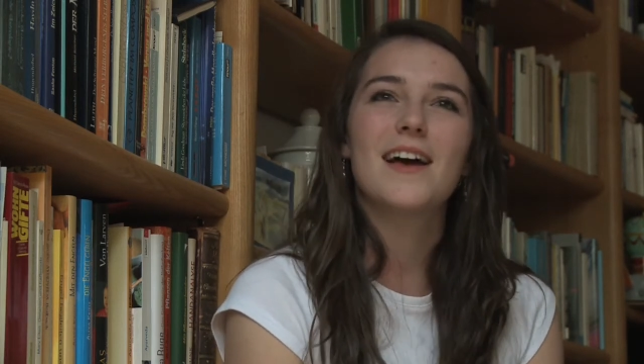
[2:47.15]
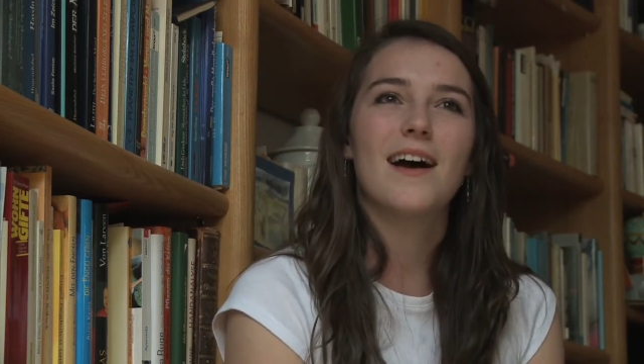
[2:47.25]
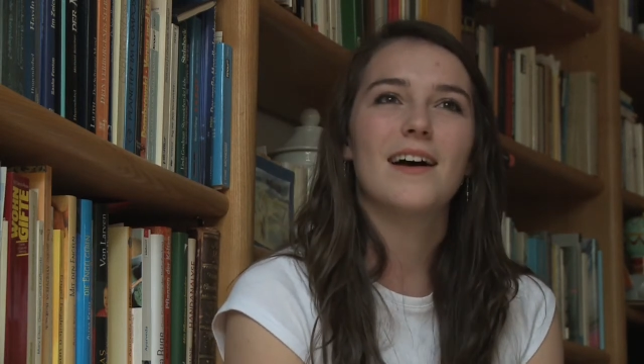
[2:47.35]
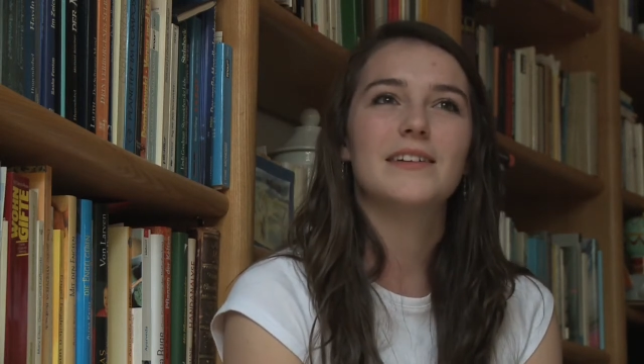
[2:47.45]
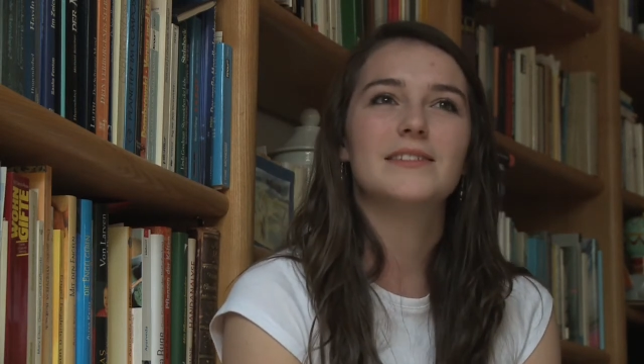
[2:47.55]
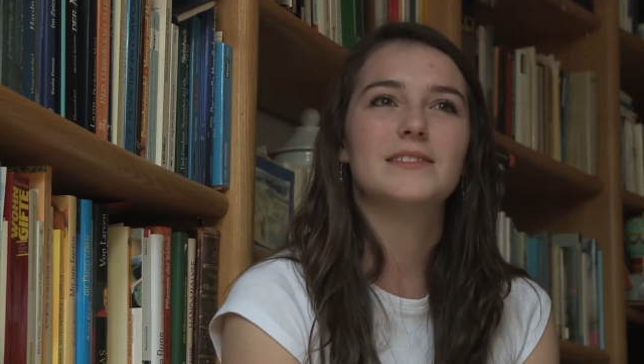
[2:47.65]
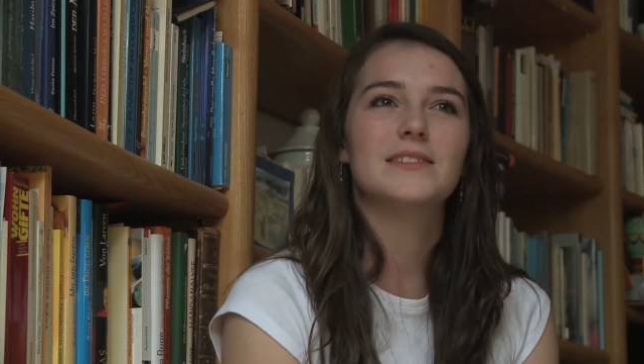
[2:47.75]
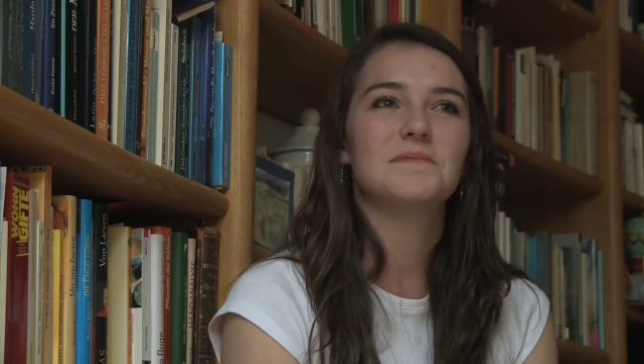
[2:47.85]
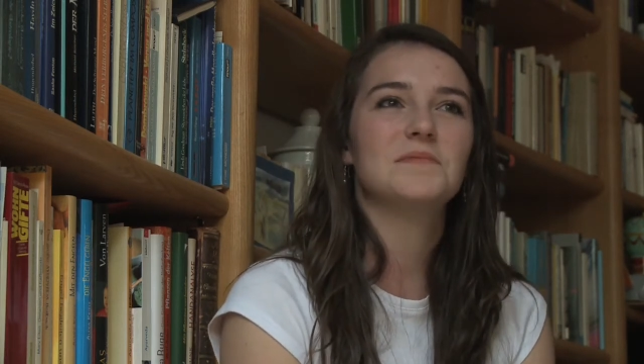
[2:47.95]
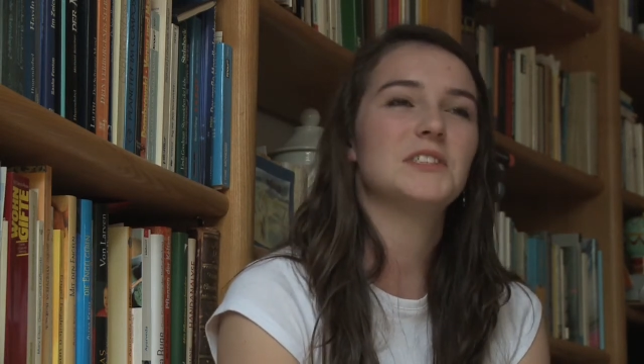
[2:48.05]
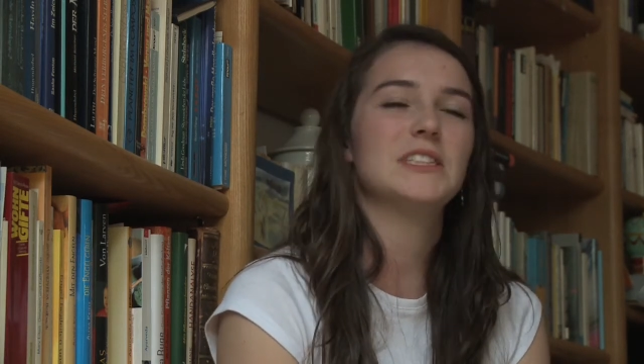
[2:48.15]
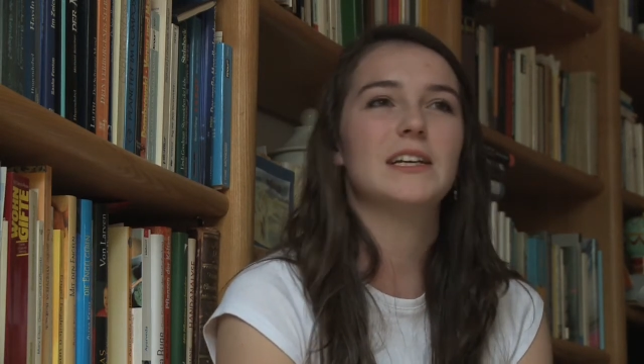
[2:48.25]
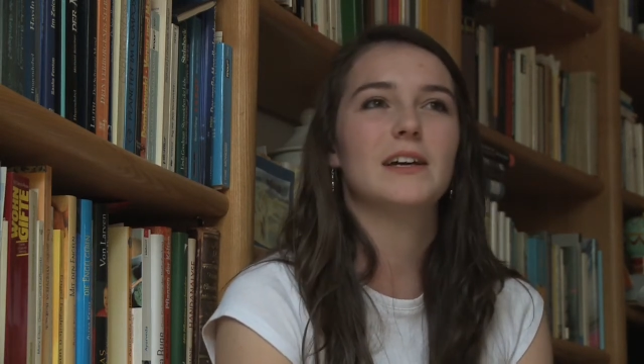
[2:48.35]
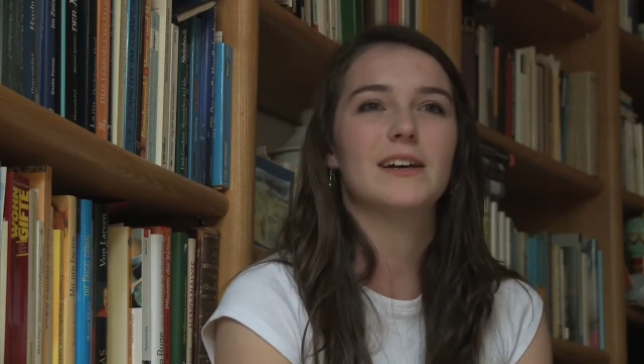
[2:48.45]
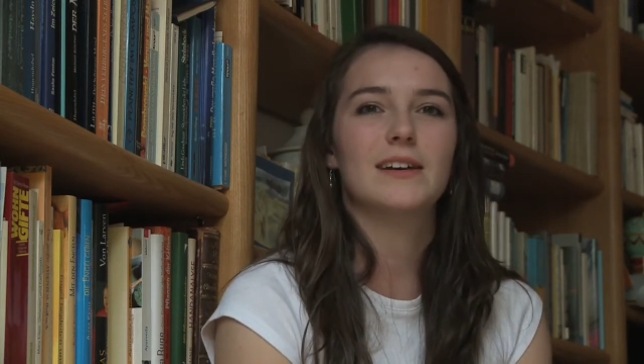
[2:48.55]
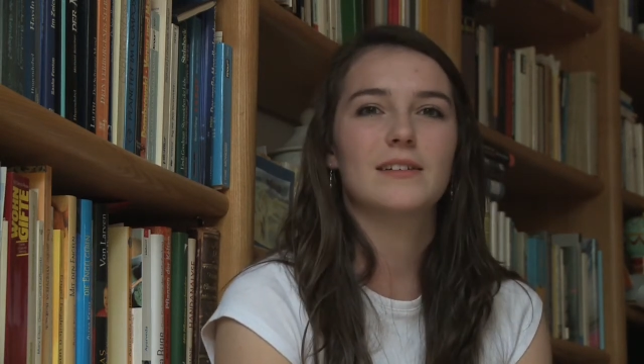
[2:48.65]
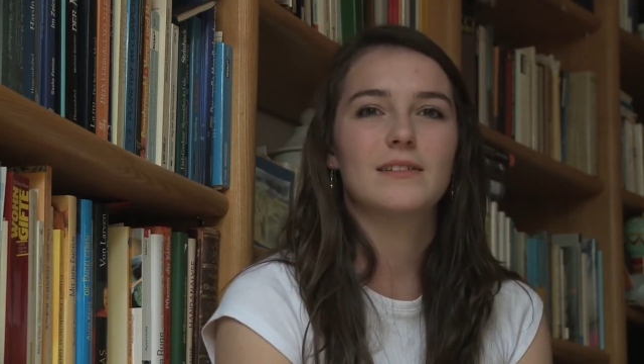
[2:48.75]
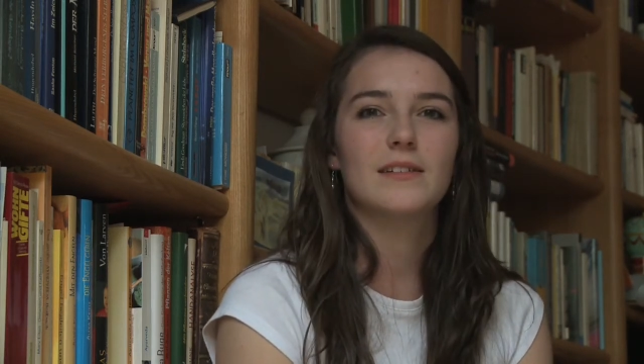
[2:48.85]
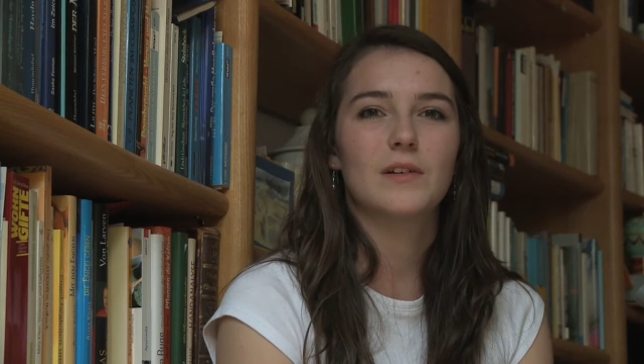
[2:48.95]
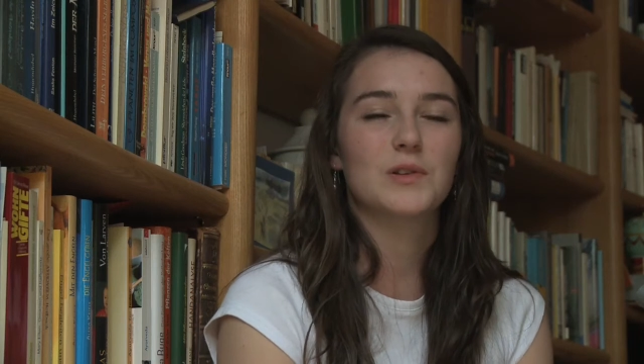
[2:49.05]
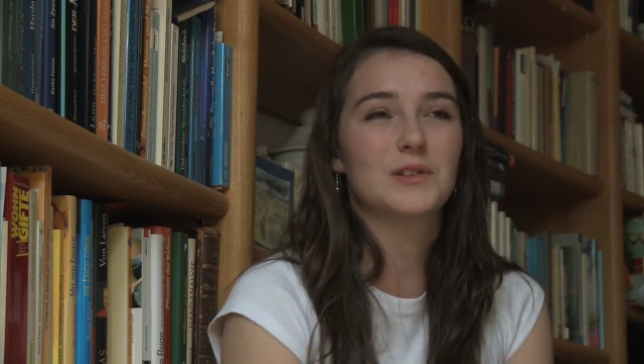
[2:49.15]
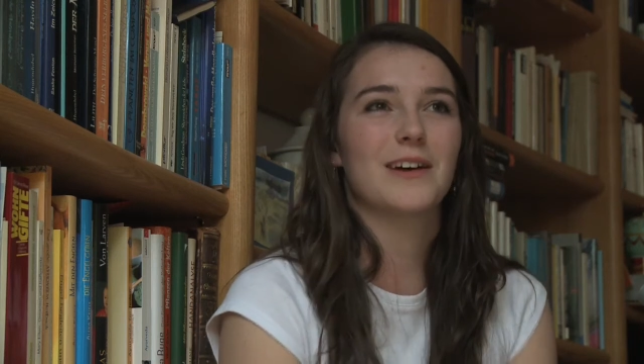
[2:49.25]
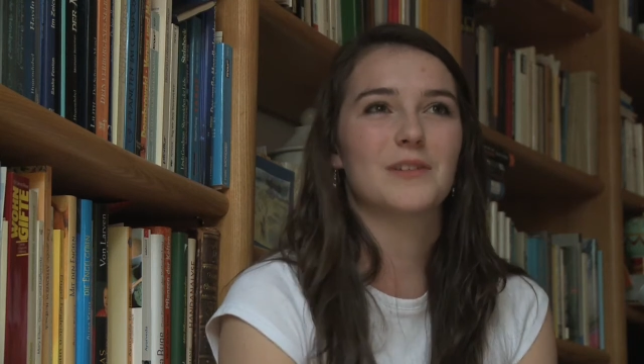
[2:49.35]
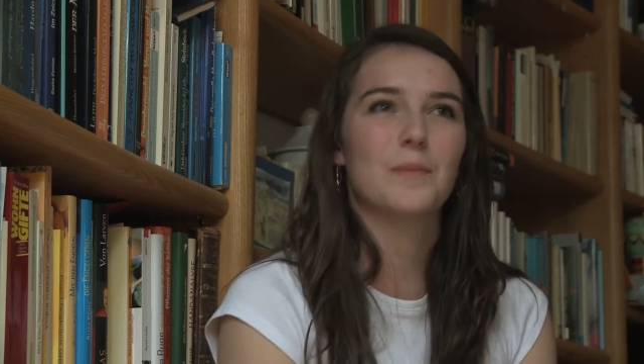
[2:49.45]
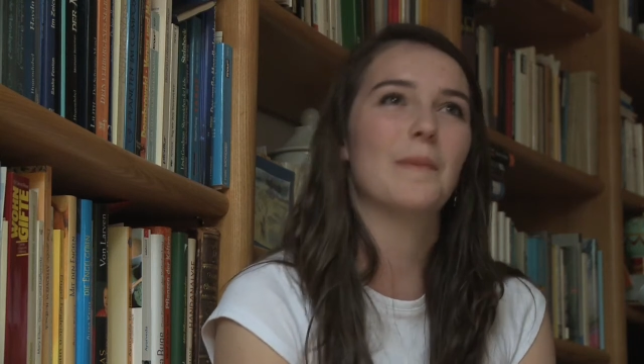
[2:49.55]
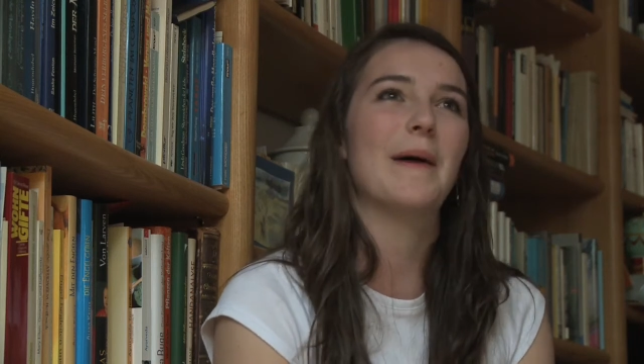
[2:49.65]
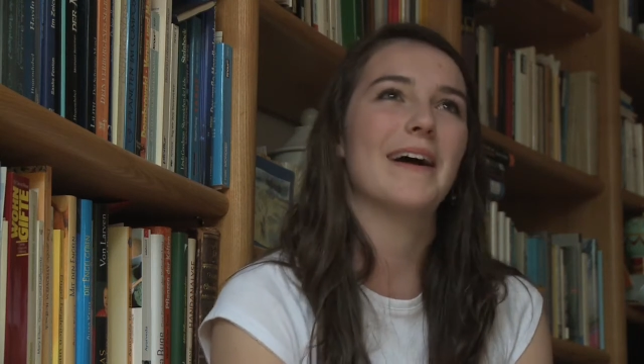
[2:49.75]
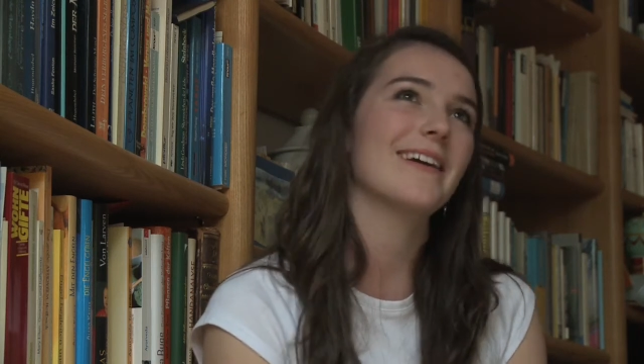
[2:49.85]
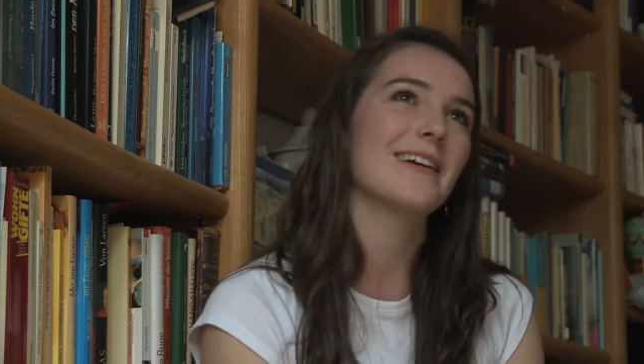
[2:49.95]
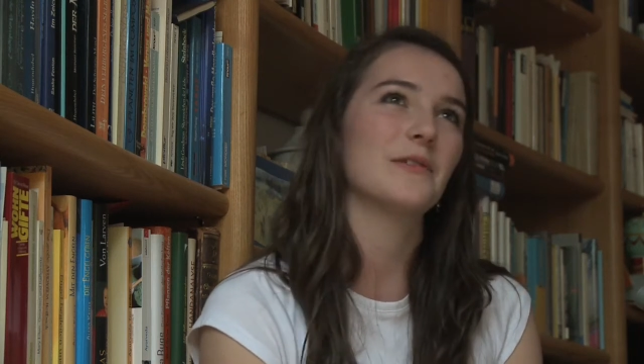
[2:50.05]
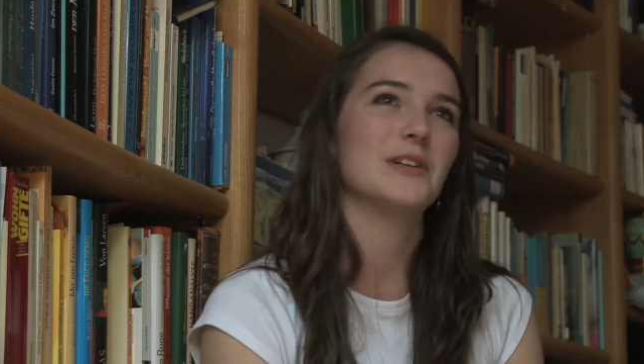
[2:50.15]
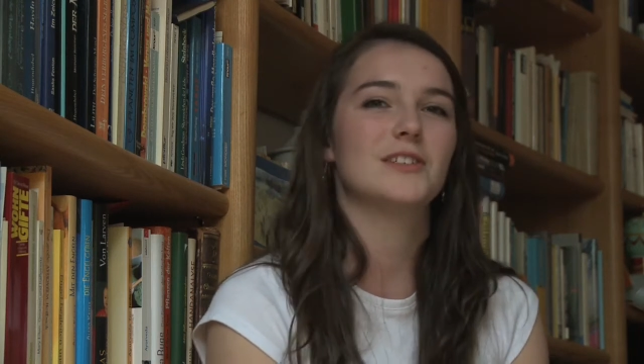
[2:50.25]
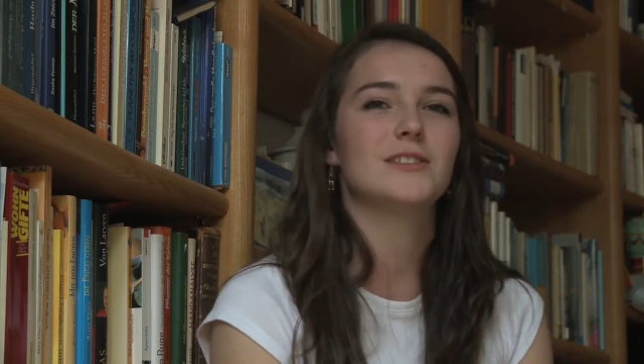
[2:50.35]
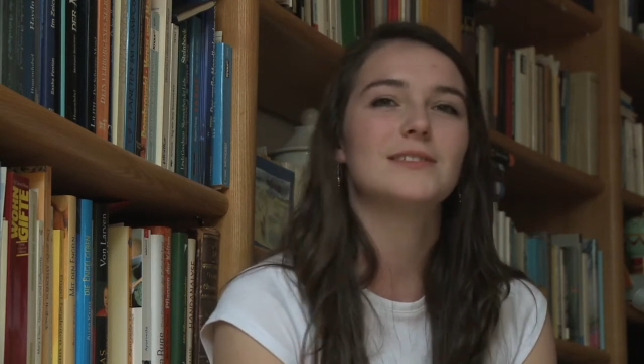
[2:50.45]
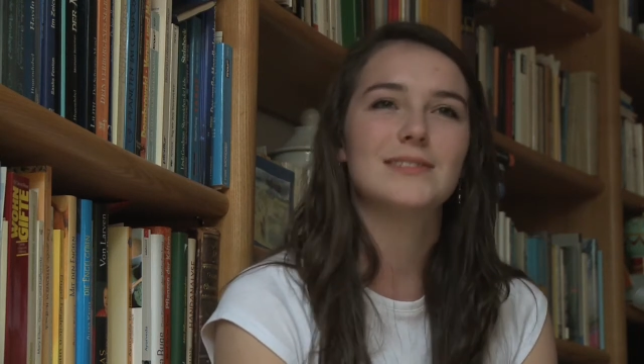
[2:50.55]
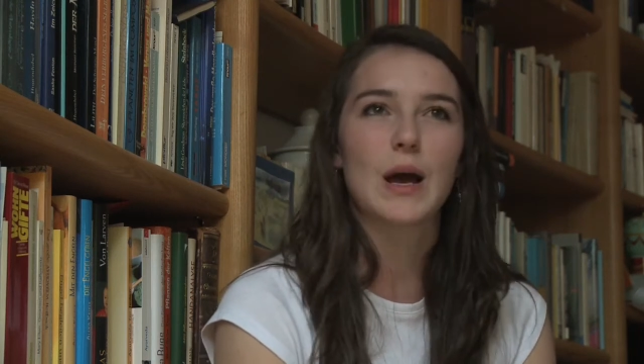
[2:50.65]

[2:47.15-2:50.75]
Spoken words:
and she also has a bike which